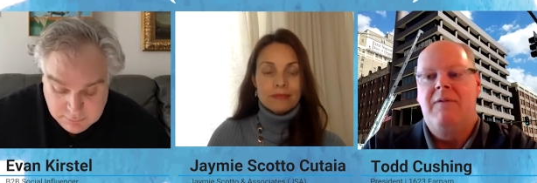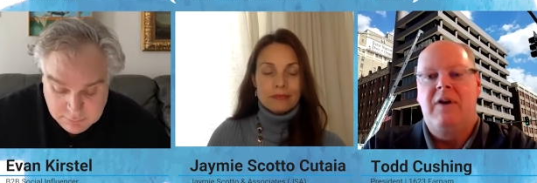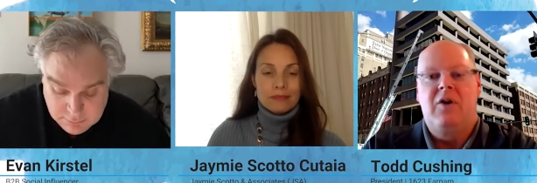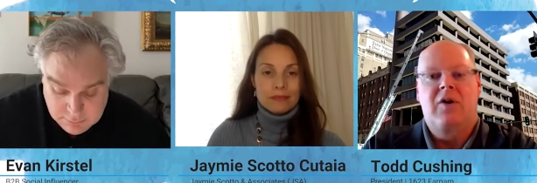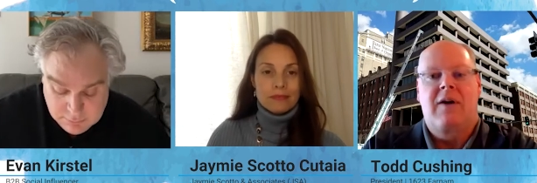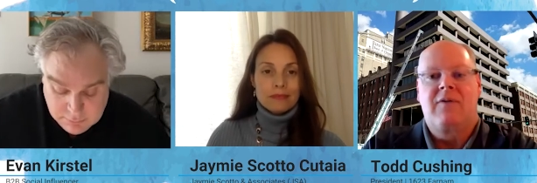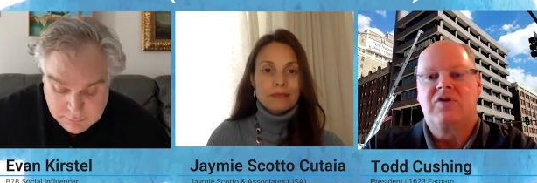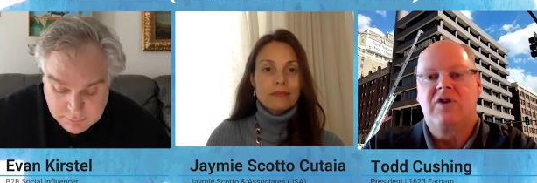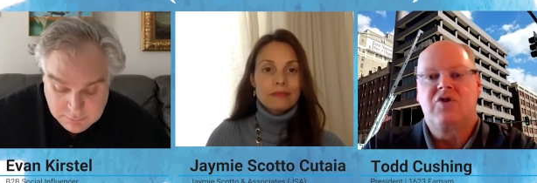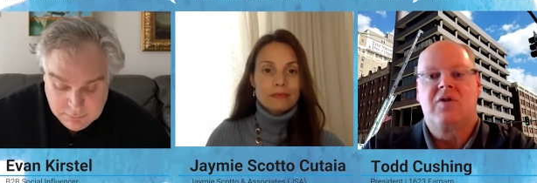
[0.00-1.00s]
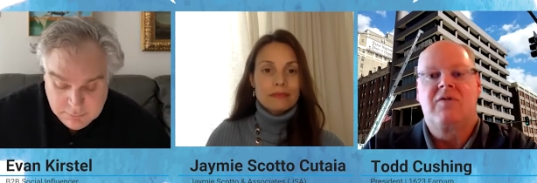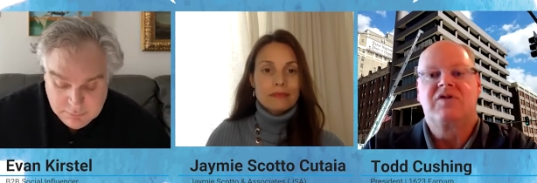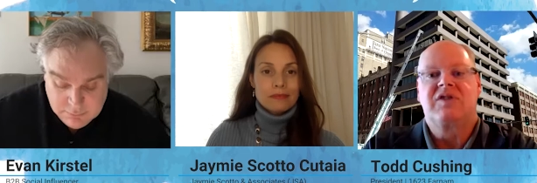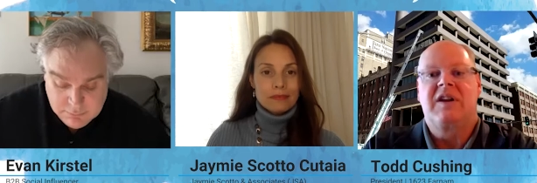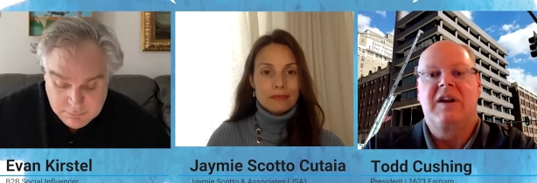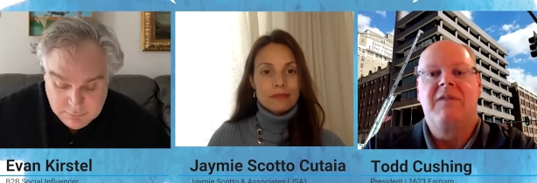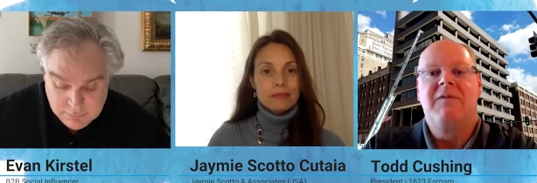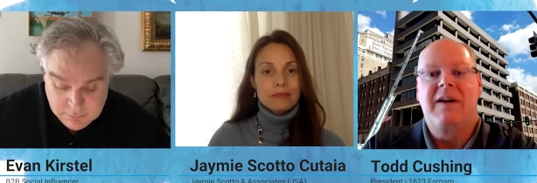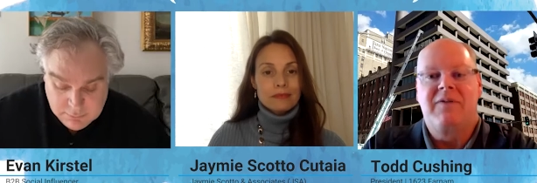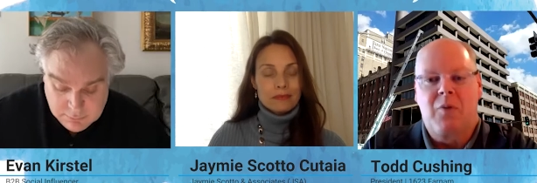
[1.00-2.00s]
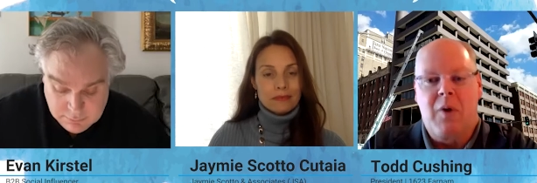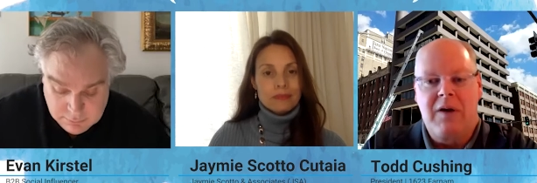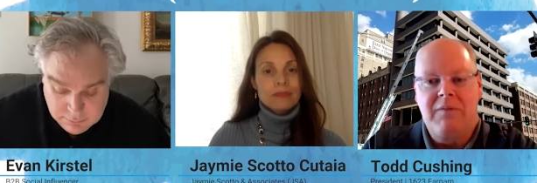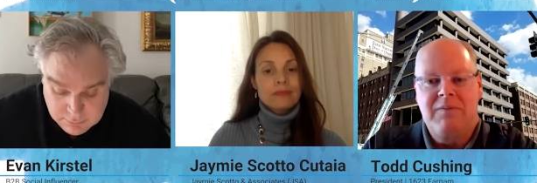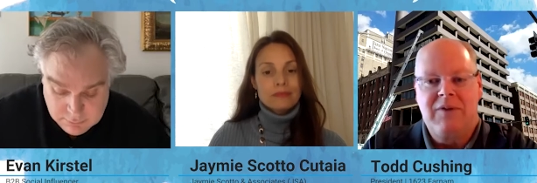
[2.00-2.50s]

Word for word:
Speaker 1: video conversation or even sending an invite for one.